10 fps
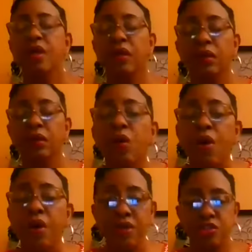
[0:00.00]
The
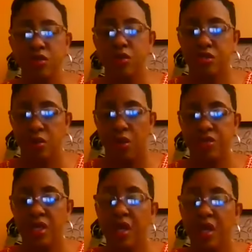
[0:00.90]
Lord is your
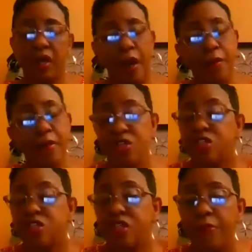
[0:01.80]
source. And I'm going to
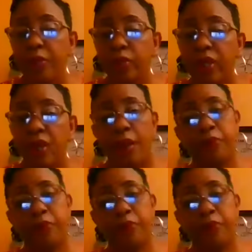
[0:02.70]
just keep it real.